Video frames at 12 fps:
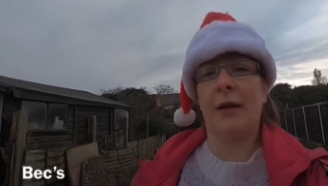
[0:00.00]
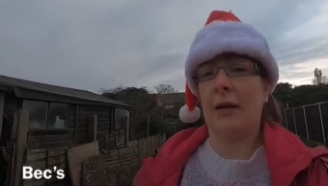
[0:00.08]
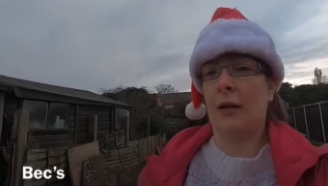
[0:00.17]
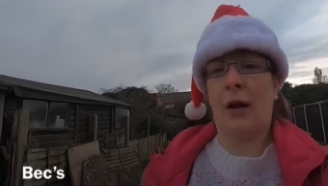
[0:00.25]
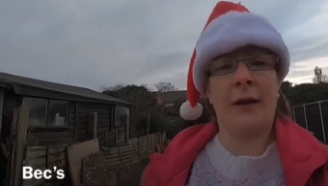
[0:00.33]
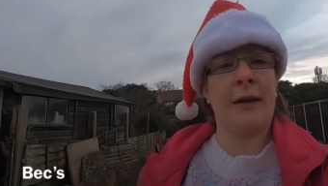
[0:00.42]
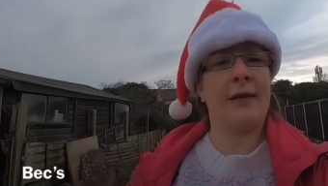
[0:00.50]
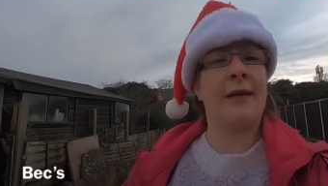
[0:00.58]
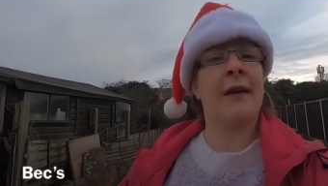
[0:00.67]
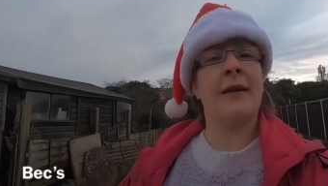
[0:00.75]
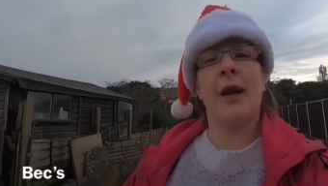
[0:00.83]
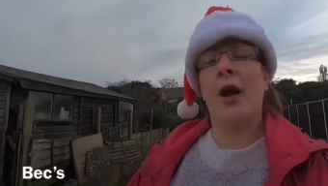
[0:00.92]
like I
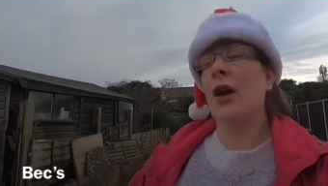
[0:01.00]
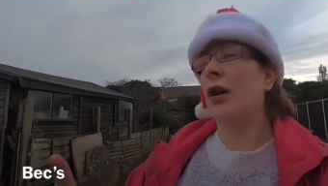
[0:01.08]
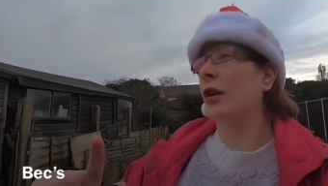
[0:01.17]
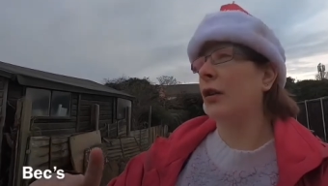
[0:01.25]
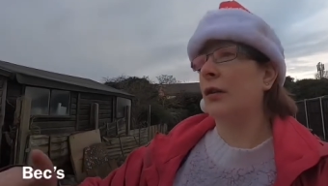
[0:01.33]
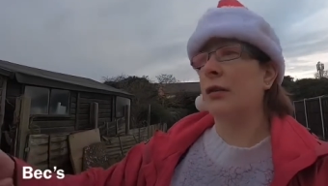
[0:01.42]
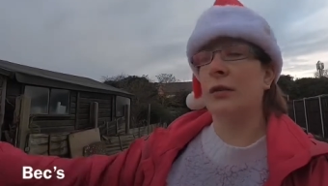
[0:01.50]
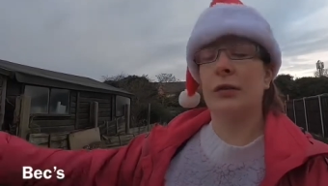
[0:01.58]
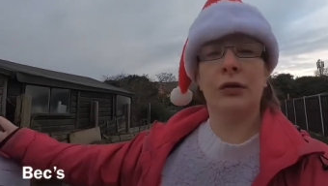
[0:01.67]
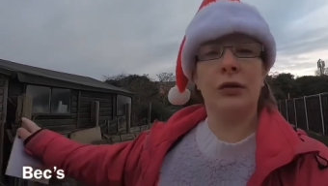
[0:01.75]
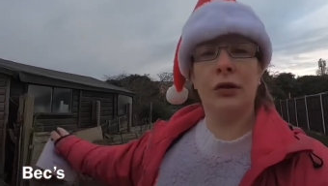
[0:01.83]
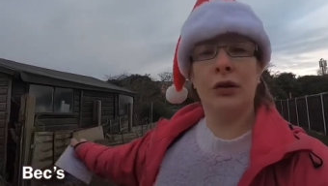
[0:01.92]
said,
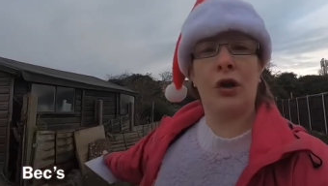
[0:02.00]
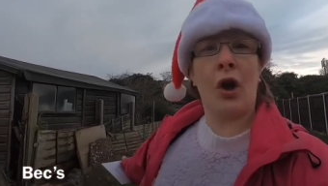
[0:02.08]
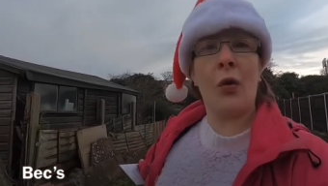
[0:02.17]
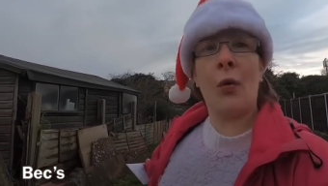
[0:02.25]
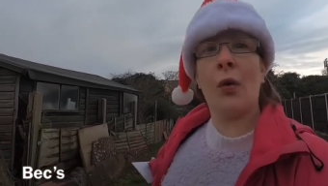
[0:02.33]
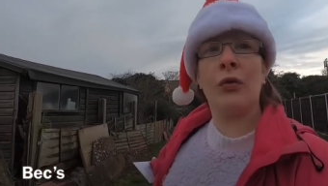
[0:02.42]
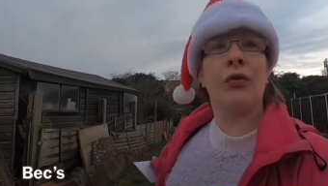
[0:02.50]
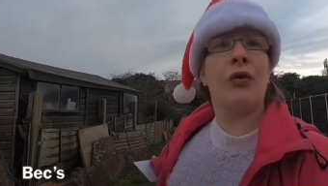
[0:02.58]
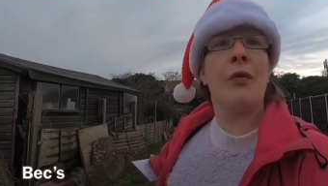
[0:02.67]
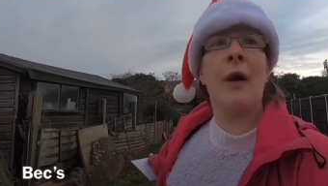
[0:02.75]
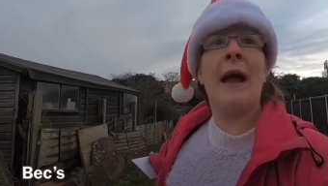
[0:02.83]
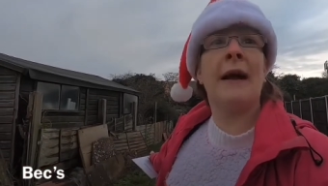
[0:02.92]
go on
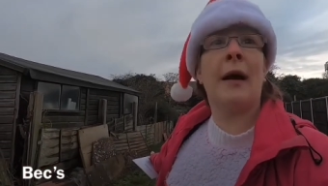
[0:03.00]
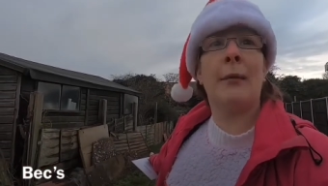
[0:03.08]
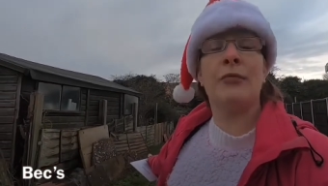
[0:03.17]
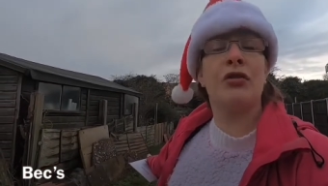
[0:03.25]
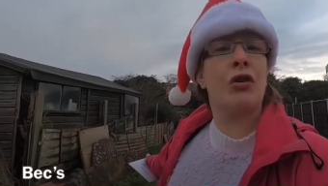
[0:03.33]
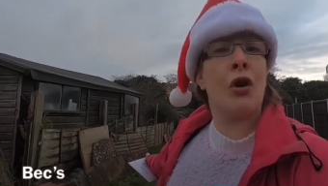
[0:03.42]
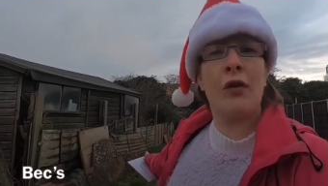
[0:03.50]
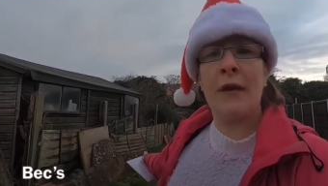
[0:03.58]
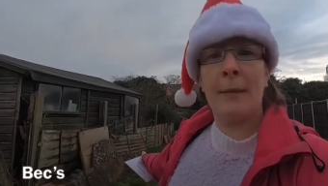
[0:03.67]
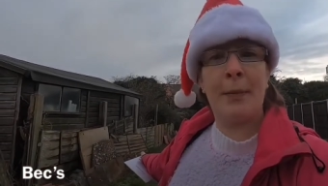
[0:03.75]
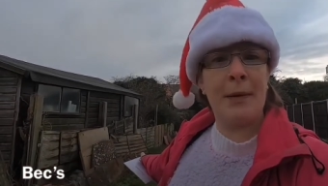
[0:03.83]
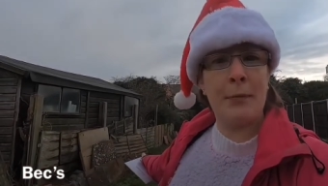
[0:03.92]
to any i'm sure there'll
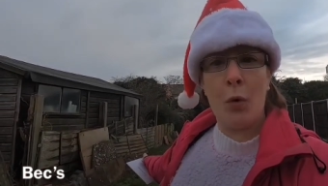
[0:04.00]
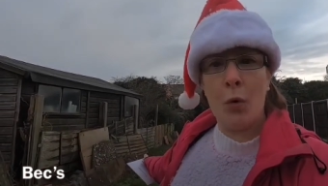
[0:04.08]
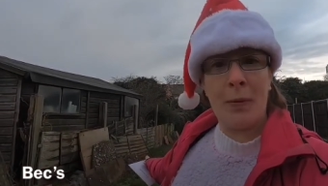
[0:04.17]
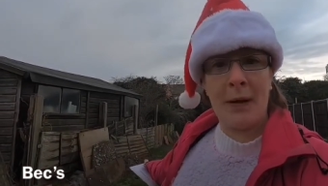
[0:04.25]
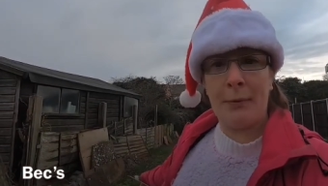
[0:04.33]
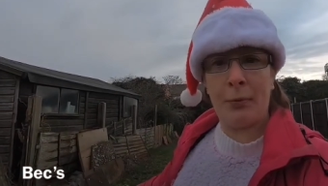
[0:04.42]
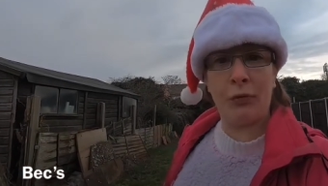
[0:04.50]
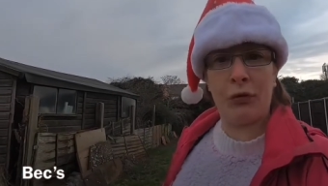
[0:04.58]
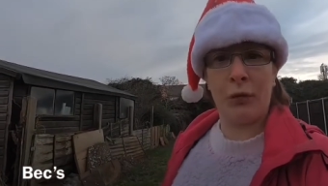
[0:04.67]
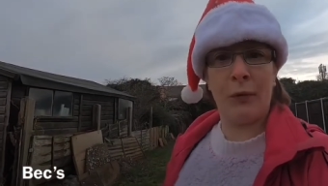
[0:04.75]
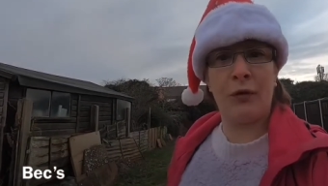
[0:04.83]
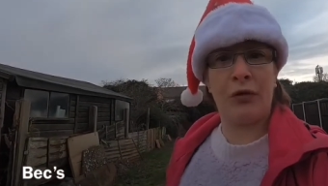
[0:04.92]
be more people
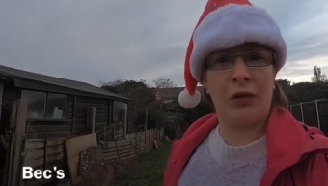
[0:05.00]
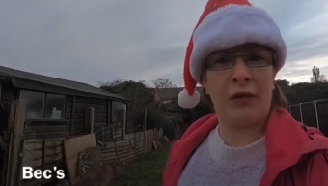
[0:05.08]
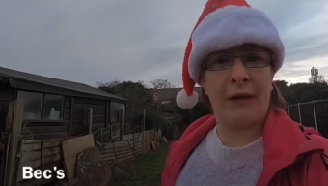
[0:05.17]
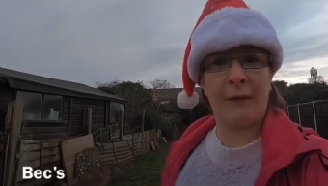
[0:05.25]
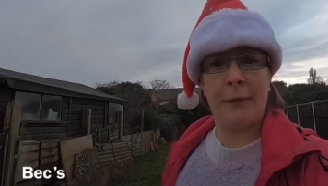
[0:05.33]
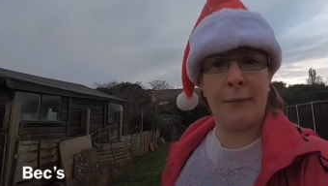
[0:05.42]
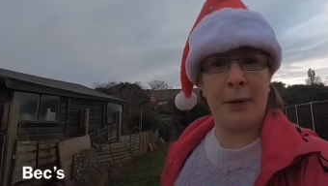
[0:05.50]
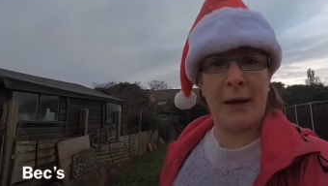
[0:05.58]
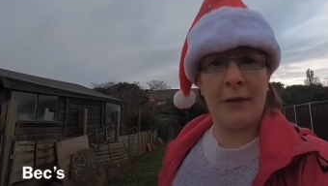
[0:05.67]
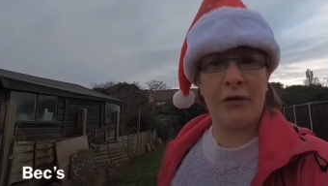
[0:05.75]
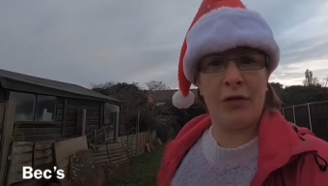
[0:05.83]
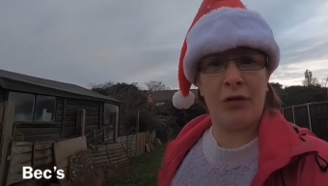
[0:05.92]
doing JustGiving
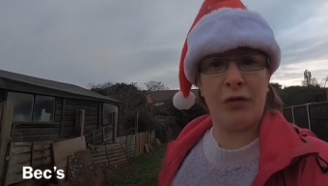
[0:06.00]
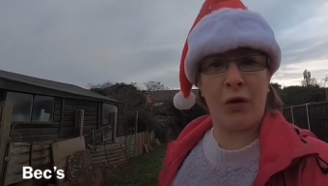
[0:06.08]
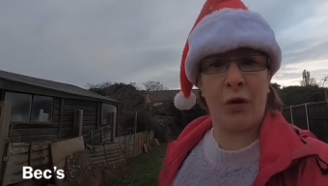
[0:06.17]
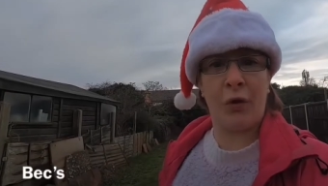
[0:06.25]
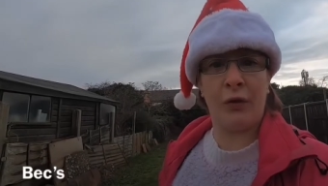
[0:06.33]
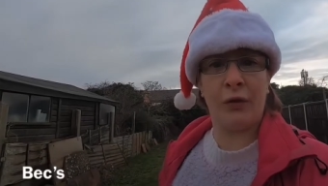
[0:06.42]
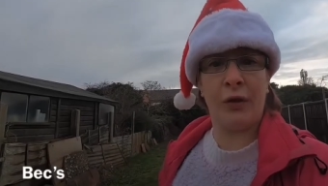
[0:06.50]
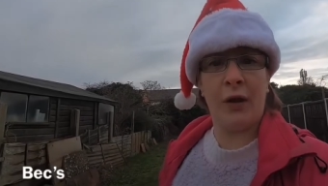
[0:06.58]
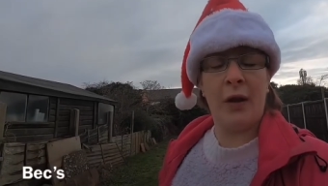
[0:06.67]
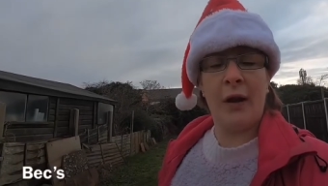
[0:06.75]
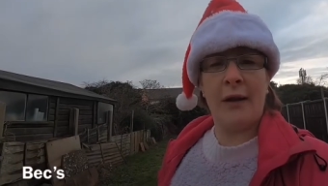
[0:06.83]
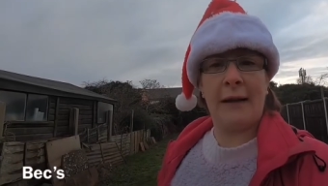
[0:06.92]
pages on
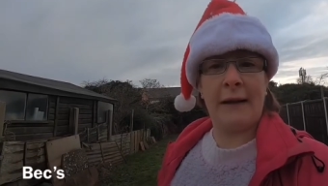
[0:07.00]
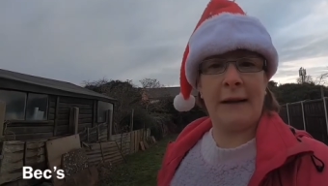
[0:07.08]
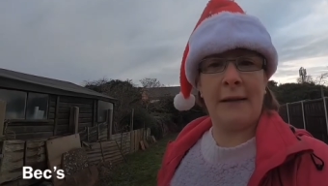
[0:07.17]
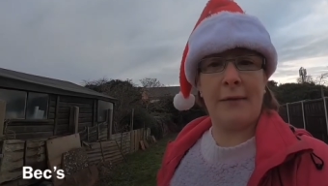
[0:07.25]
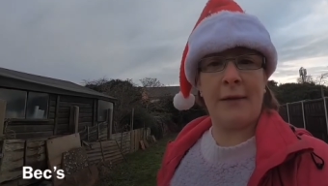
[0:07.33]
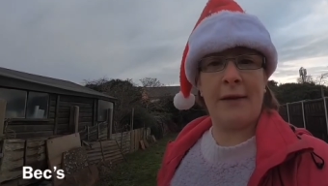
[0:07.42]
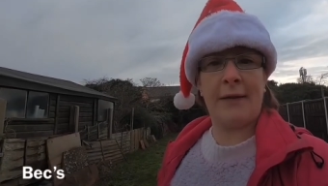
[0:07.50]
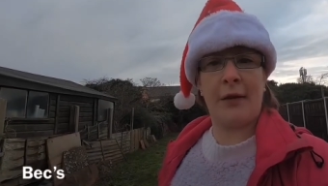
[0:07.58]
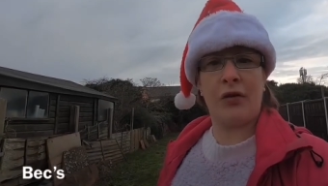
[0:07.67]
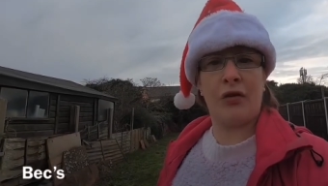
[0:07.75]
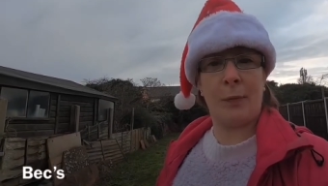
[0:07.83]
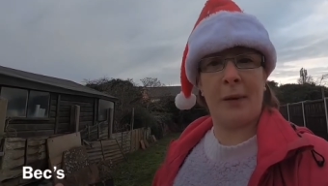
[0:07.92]
kidney
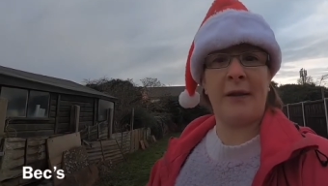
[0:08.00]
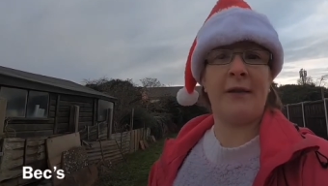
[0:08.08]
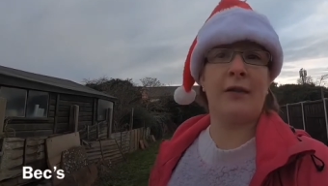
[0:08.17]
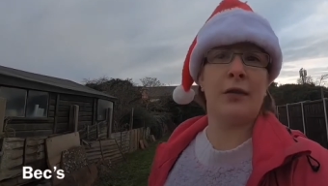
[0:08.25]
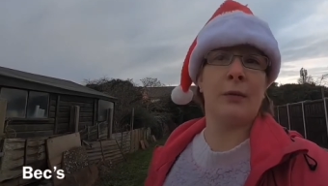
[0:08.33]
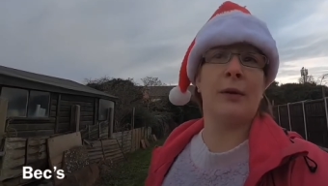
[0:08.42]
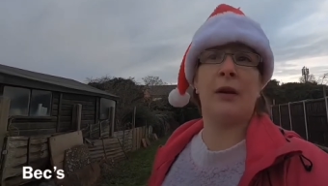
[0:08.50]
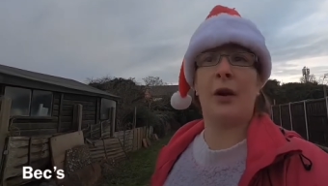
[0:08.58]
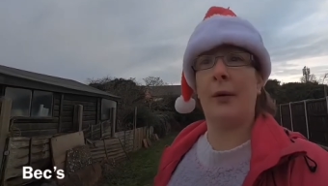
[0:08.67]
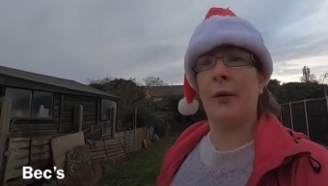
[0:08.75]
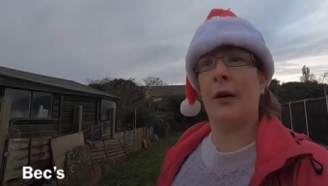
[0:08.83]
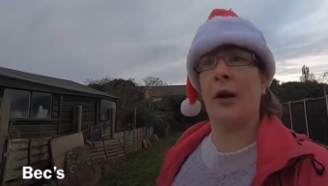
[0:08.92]
research please do and
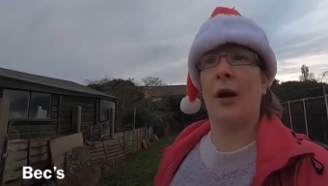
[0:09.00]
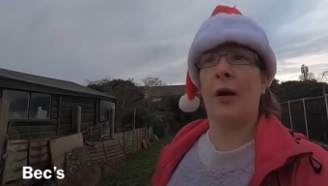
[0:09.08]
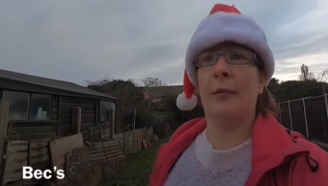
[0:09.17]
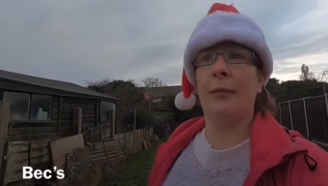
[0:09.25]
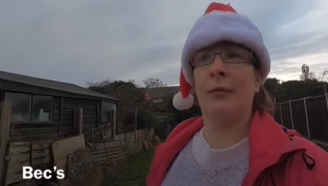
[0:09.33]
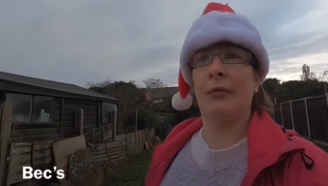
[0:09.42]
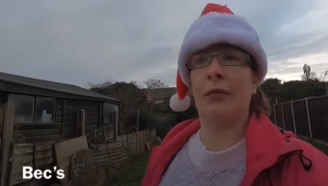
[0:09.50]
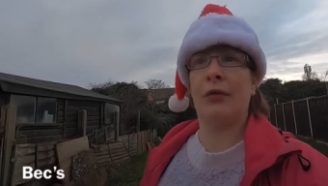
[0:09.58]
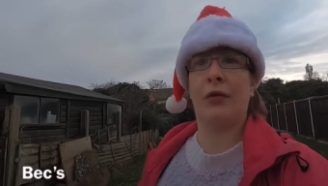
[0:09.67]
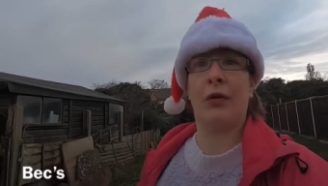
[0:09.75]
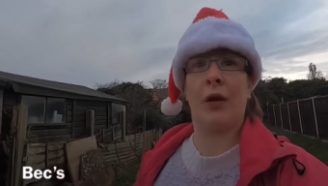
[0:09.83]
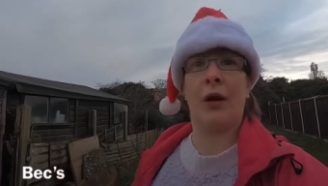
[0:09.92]
go um,
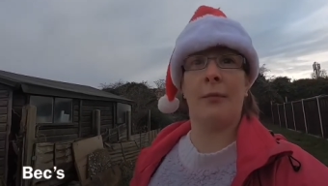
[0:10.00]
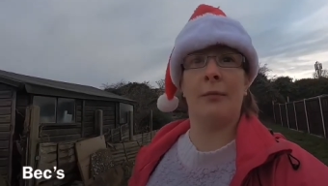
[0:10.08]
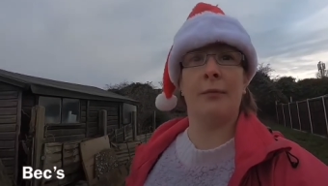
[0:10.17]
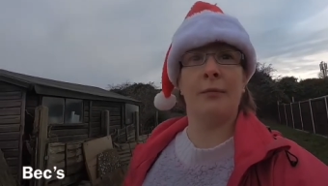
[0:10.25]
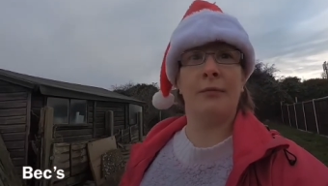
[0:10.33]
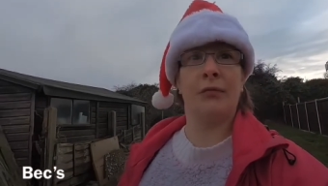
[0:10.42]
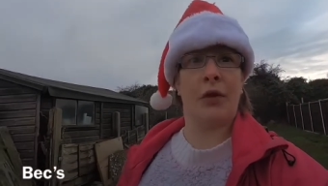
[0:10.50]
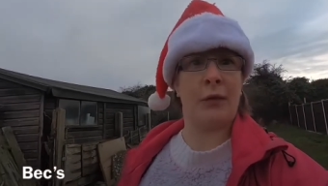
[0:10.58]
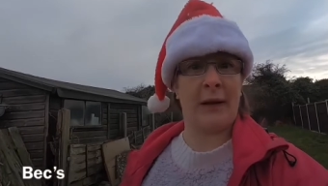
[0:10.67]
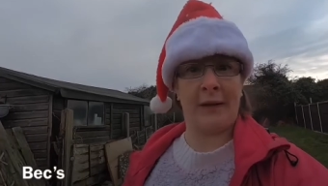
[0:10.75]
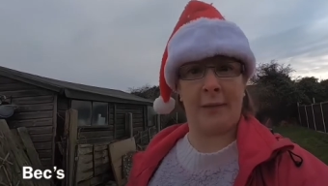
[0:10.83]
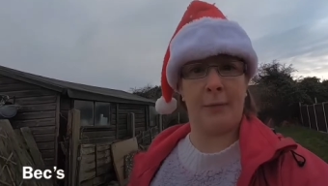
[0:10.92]
um
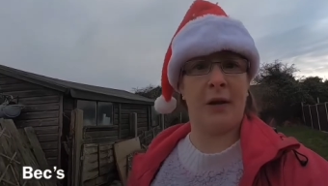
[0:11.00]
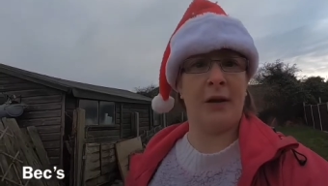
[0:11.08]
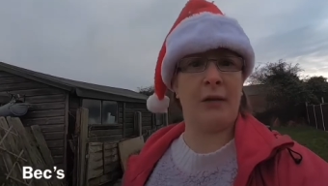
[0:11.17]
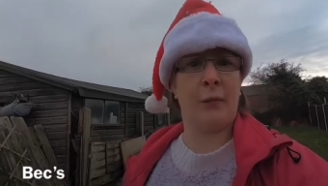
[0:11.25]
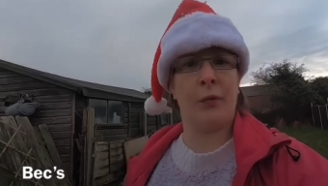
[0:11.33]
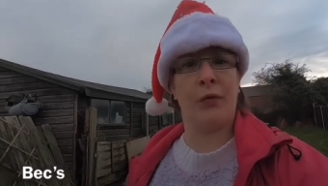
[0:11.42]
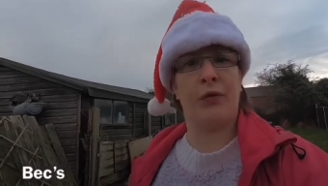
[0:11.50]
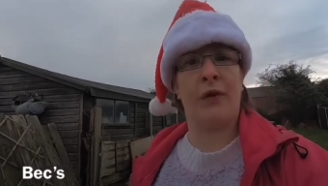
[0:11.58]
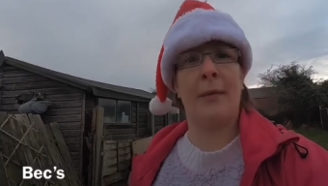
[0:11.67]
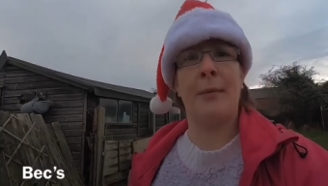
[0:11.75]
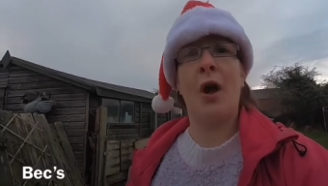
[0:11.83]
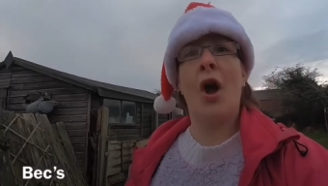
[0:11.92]
donate some money towards them